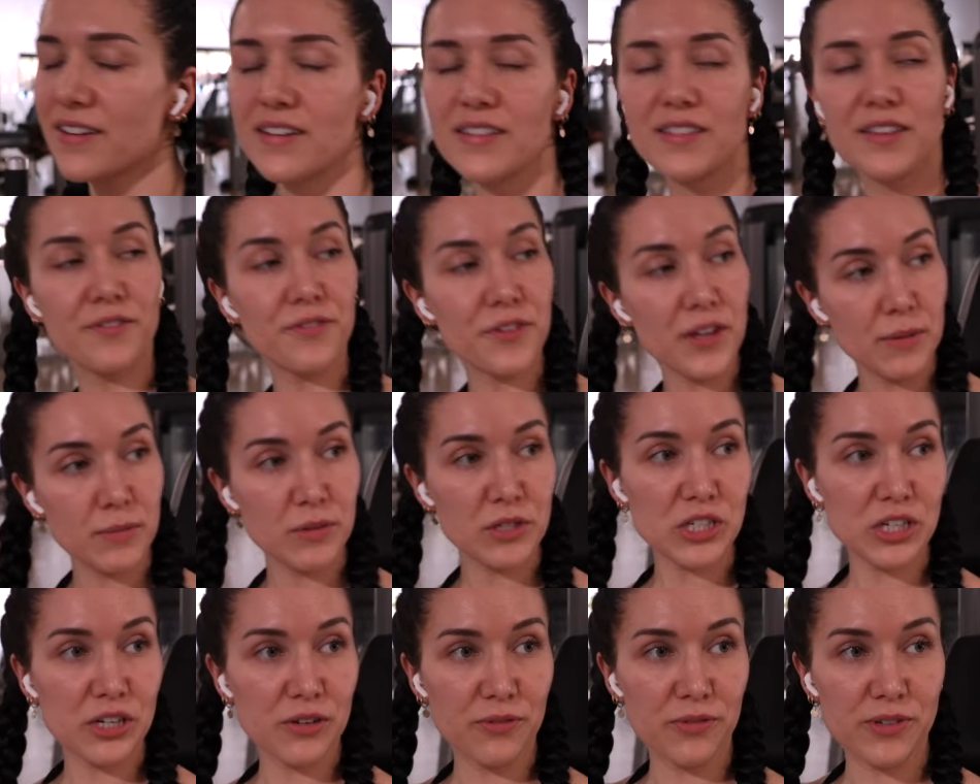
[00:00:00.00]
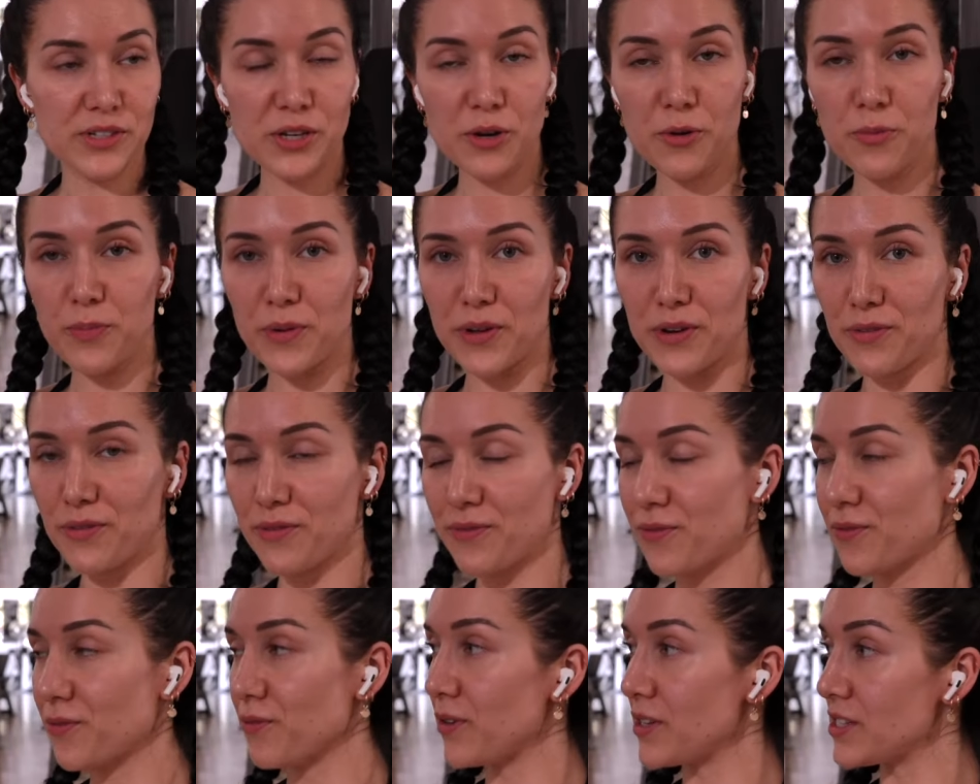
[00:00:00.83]
The fly machine was
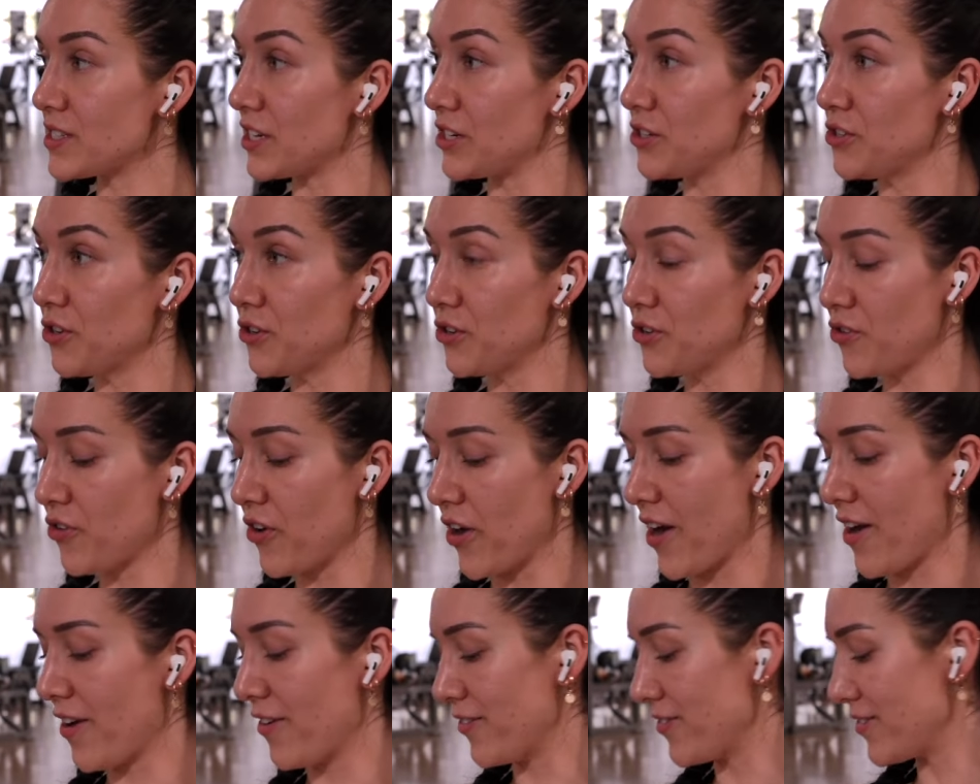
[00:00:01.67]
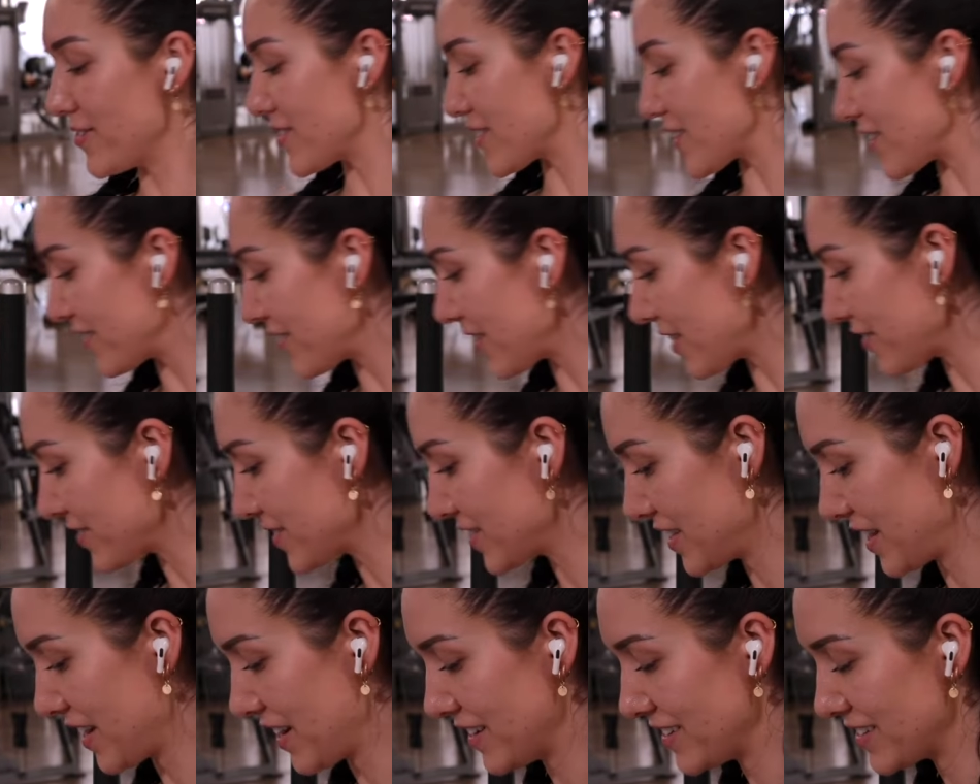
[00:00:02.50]
open once I turned around. So that
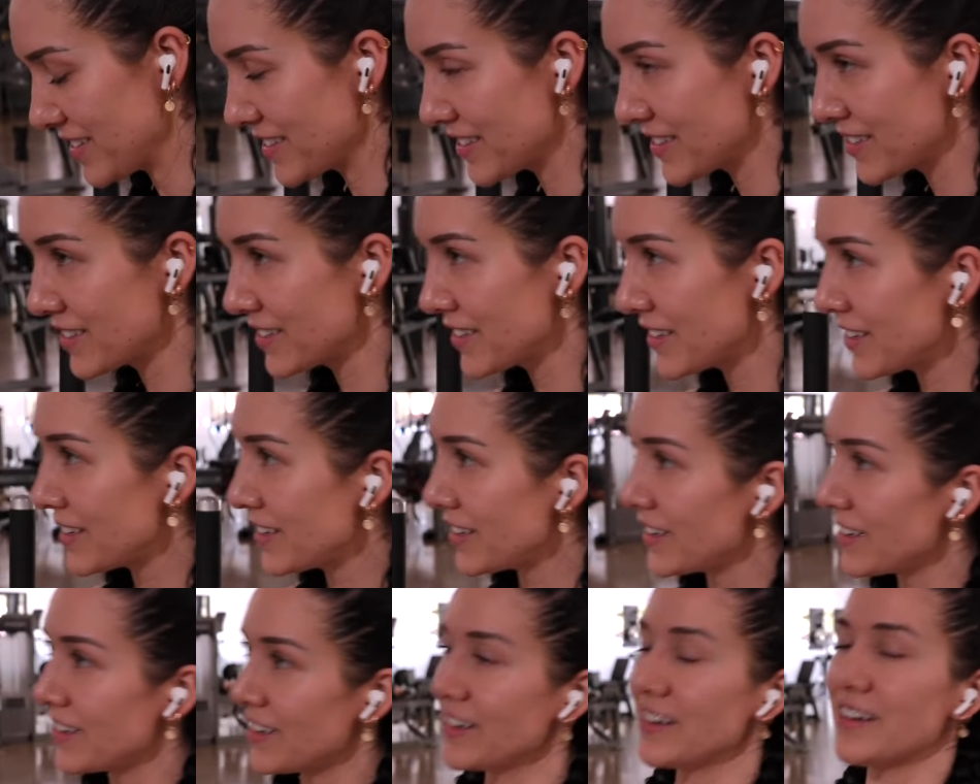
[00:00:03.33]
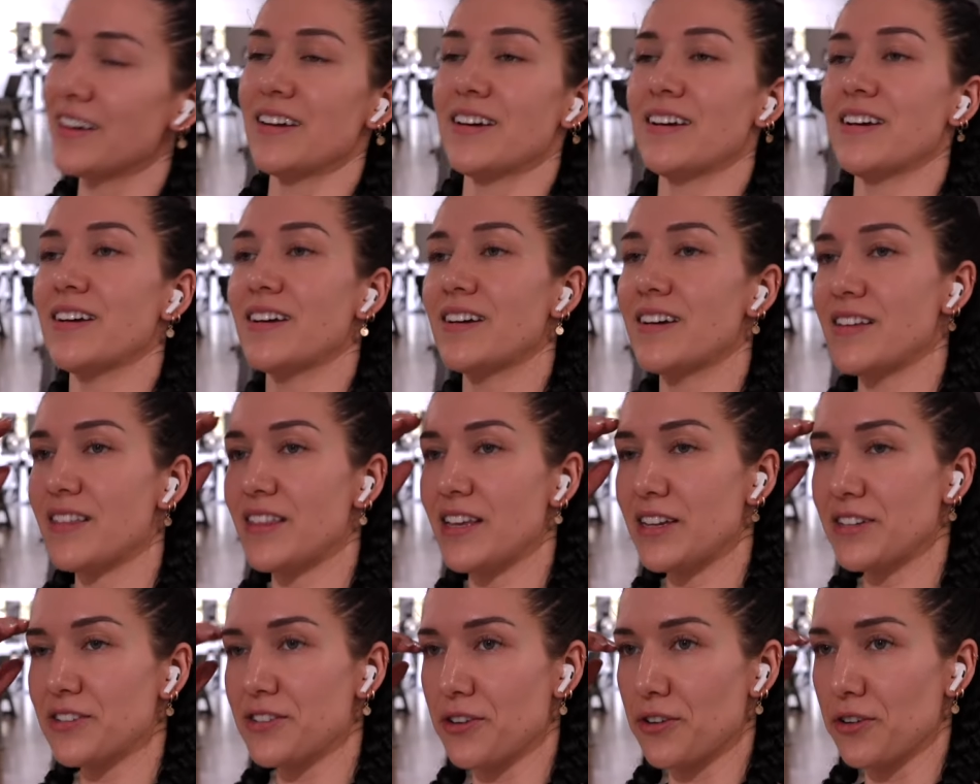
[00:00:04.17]
was nice.
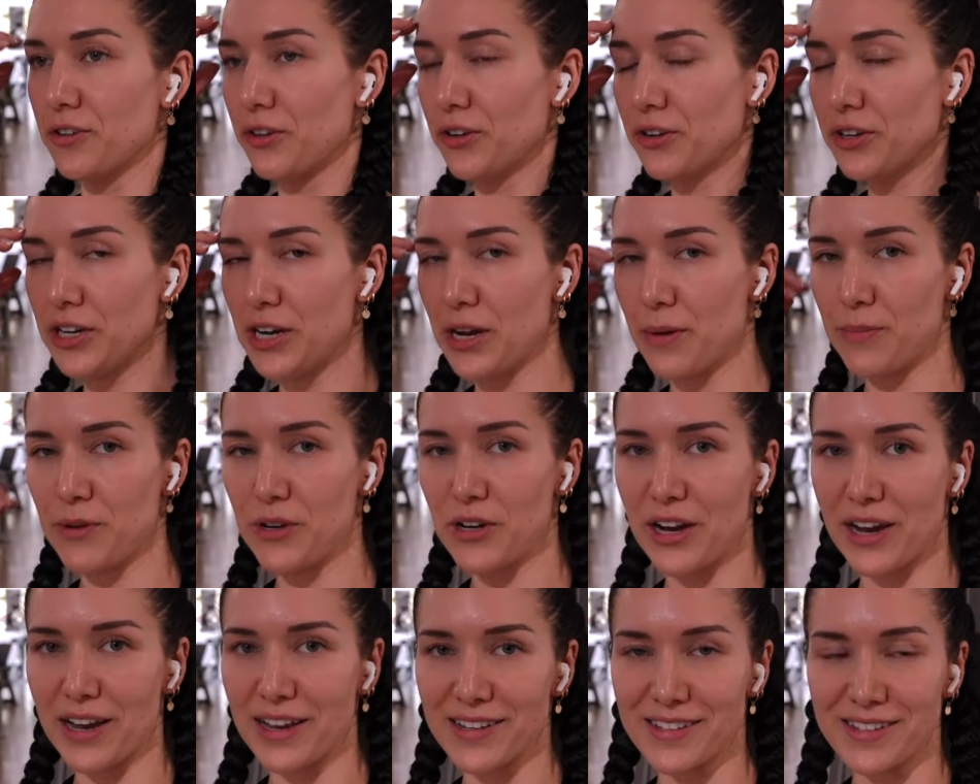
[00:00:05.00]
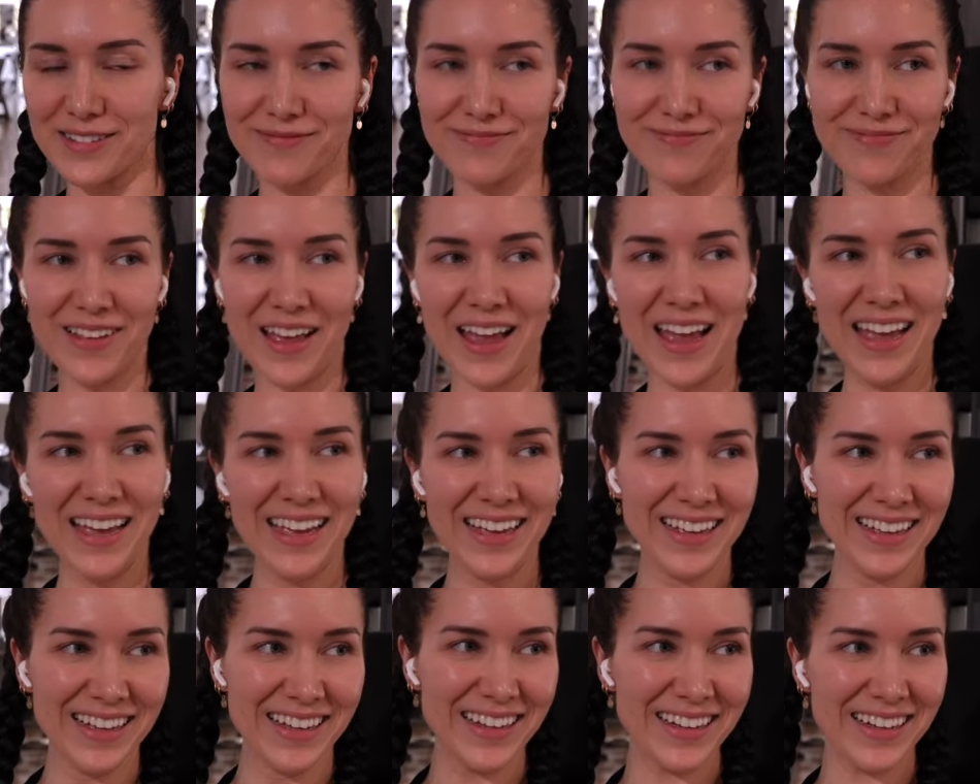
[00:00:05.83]
Things are looking up, you guys.
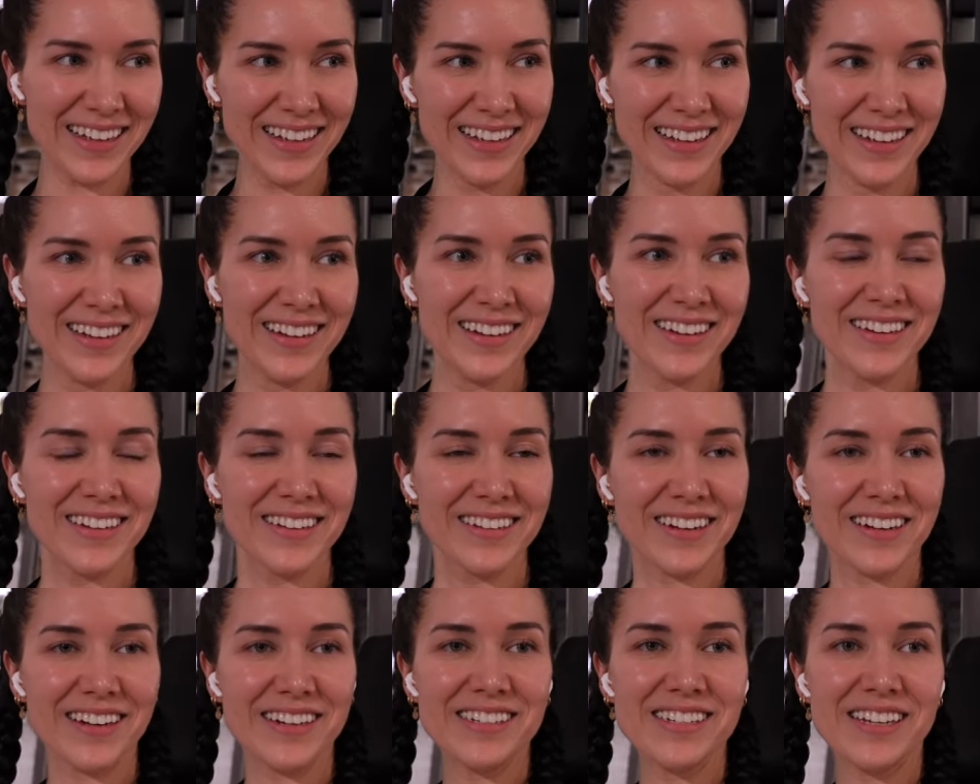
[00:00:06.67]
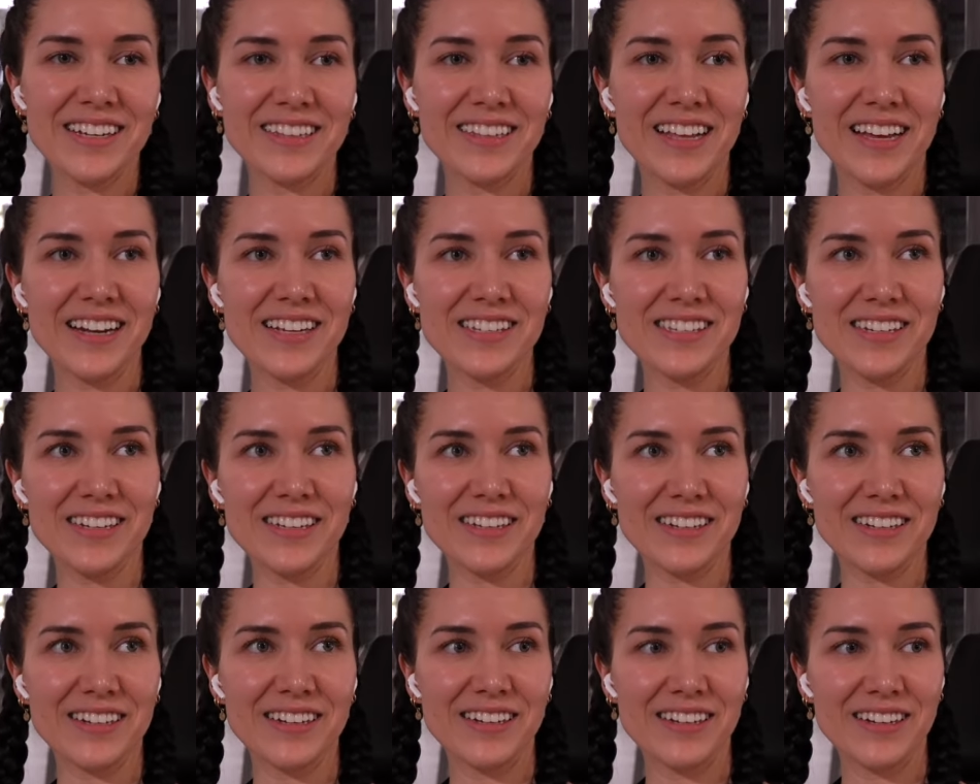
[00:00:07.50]
I've got to take that as
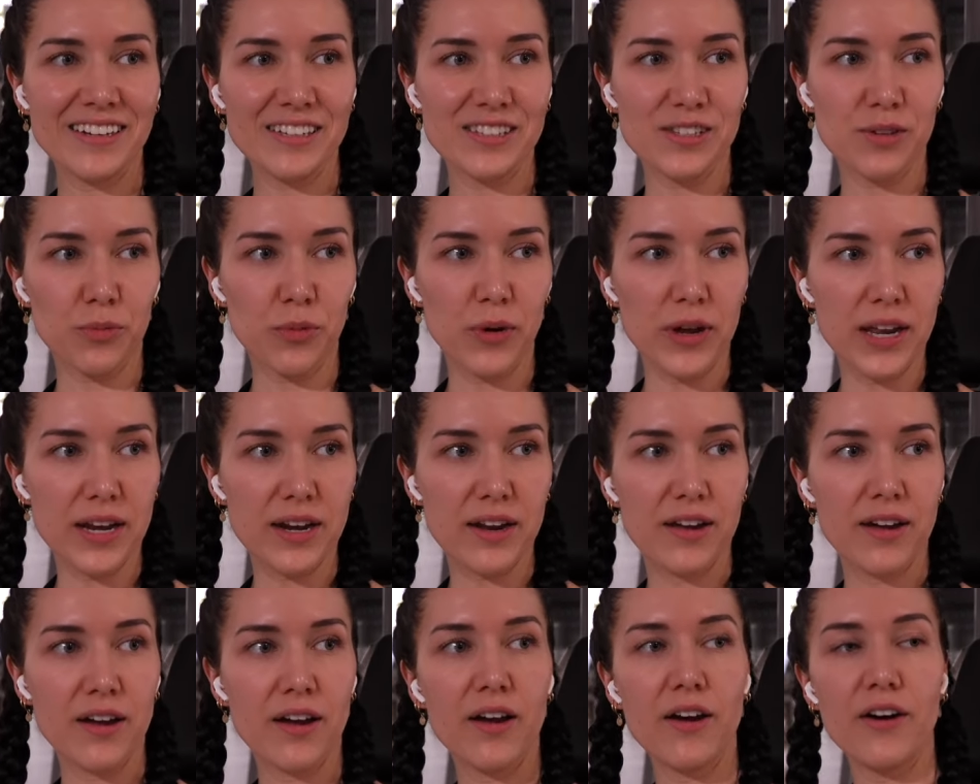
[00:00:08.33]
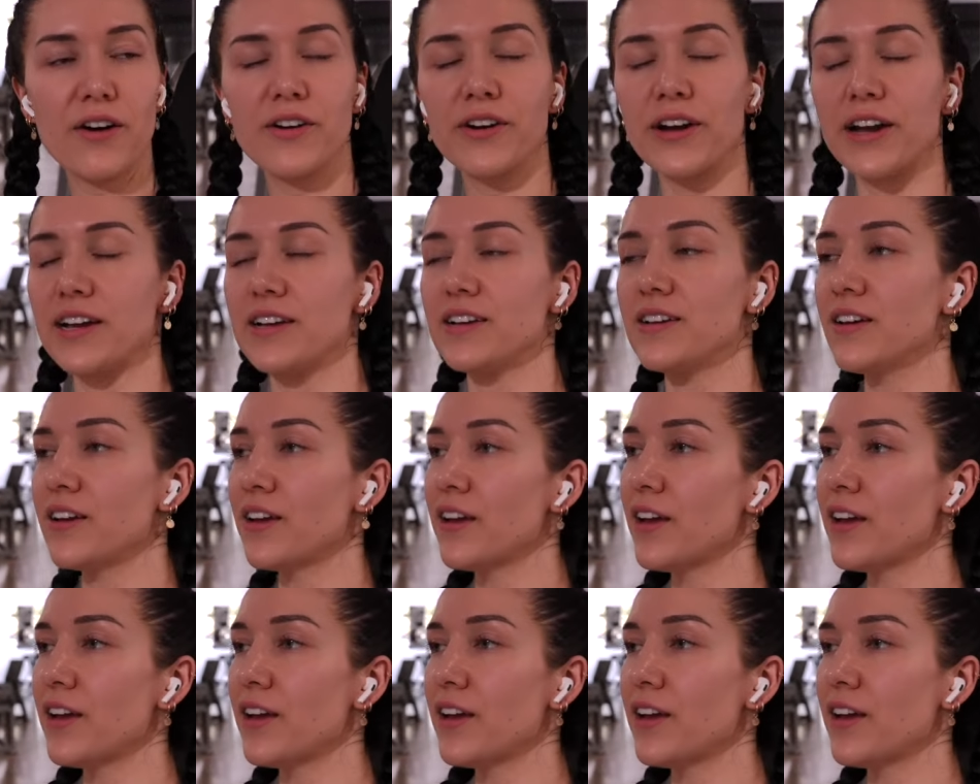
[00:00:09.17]
a win. Okay.